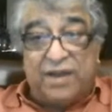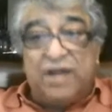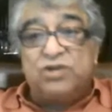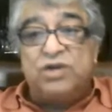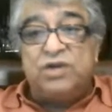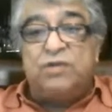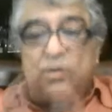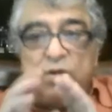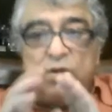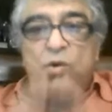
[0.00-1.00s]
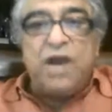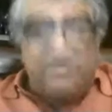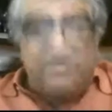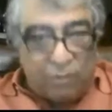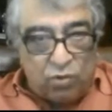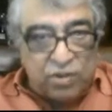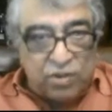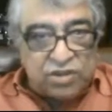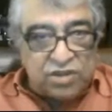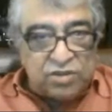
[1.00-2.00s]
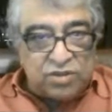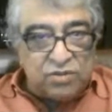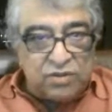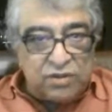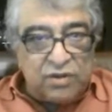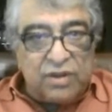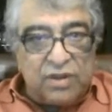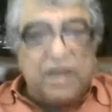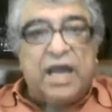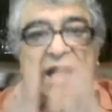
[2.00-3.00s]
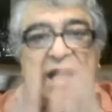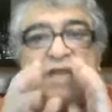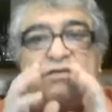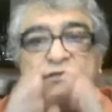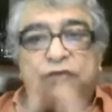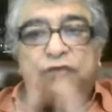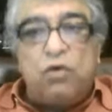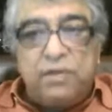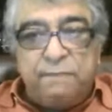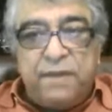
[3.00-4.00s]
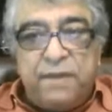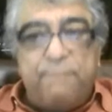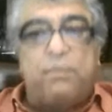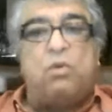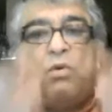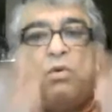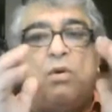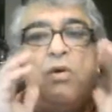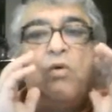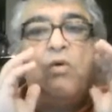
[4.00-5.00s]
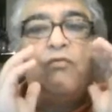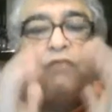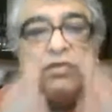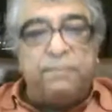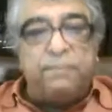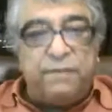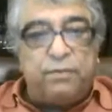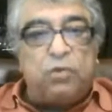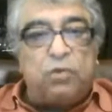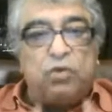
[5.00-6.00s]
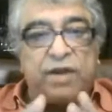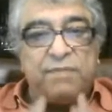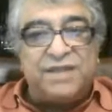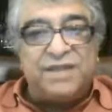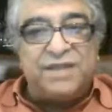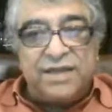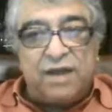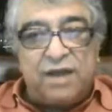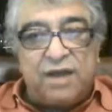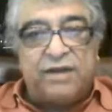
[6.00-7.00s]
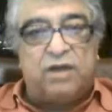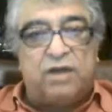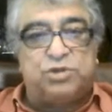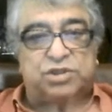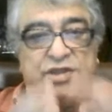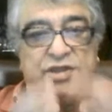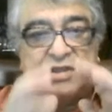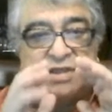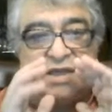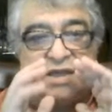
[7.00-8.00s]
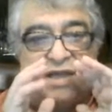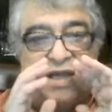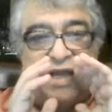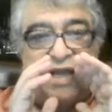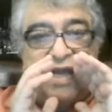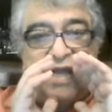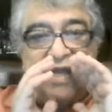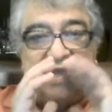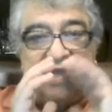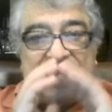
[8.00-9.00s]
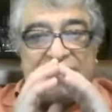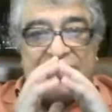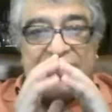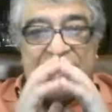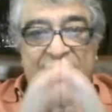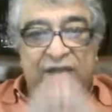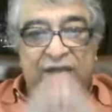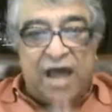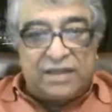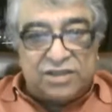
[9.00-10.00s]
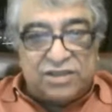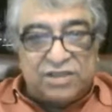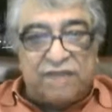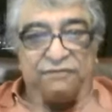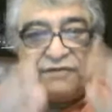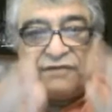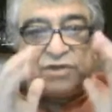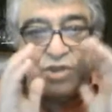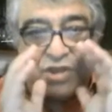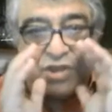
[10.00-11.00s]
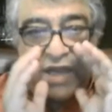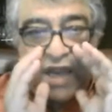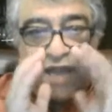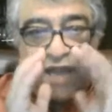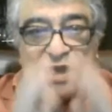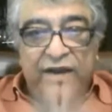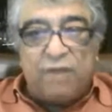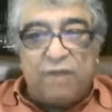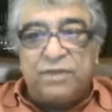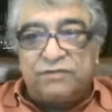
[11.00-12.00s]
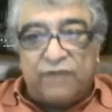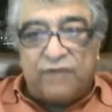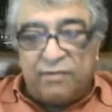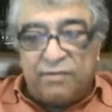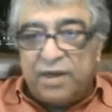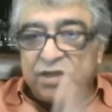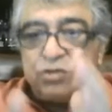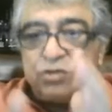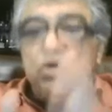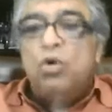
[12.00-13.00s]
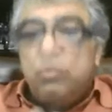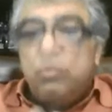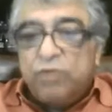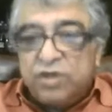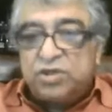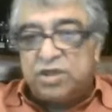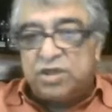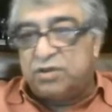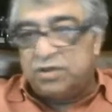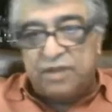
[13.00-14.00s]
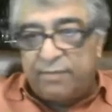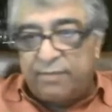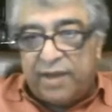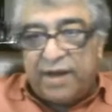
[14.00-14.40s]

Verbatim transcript: Yeah. So anyway, we want to have our own institute. Okay. And it's for the people, for the people who can maintain the high consciousness, that they're not selfish and they come. It's for everybody. It's your institute, not mine.